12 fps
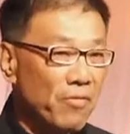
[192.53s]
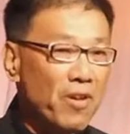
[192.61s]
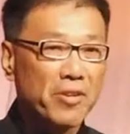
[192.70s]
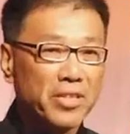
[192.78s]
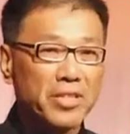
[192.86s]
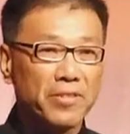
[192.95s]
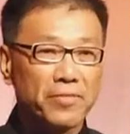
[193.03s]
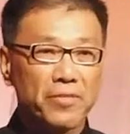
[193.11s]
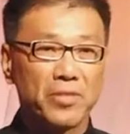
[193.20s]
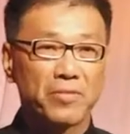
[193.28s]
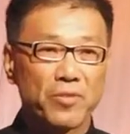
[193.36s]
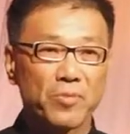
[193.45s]
very
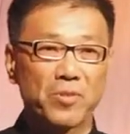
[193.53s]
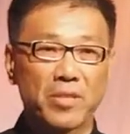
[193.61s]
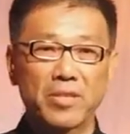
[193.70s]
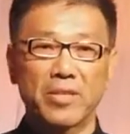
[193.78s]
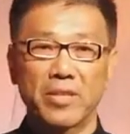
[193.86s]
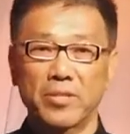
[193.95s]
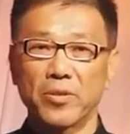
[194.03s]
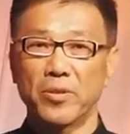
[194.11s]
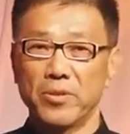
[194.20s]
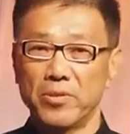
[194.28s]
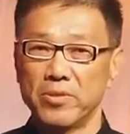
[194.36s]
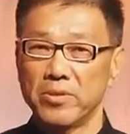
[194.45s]
different from six years
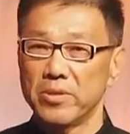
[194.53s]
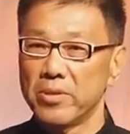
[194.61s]
ago,